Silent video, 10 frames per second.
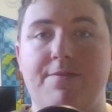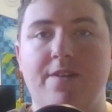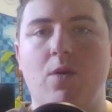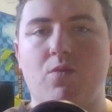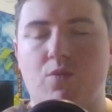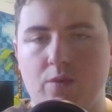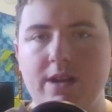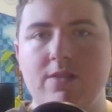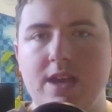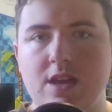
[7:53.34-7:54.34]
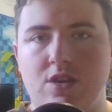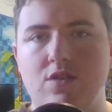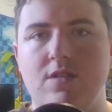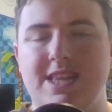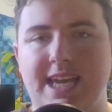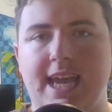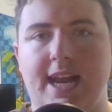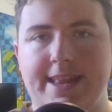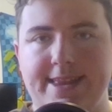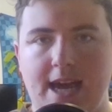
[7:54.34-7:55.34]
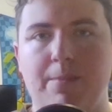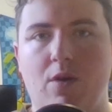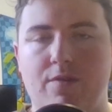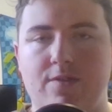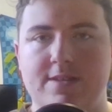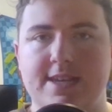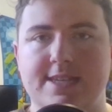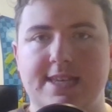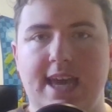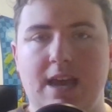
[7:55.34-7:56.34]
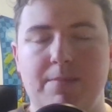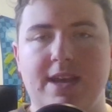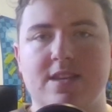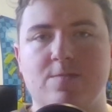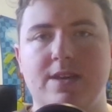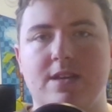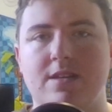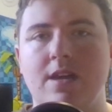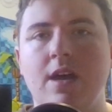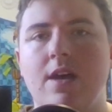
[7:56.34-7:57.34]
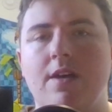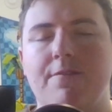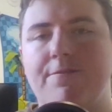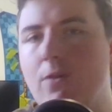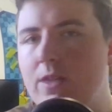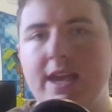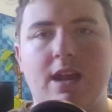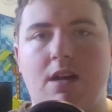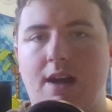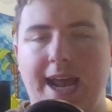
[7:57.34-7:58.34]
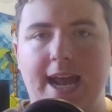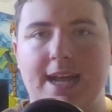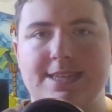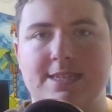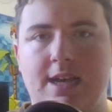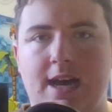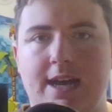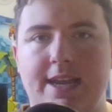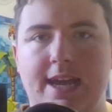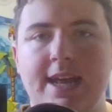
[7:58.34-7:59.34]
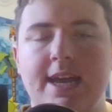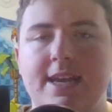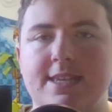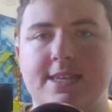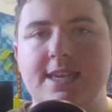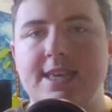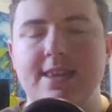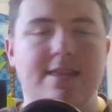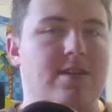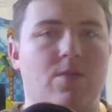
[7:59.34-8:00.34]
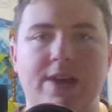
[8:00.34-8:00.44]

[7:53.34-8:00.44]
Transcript: felt really good to get a demo for this game because we could fully get our hands on it, see the little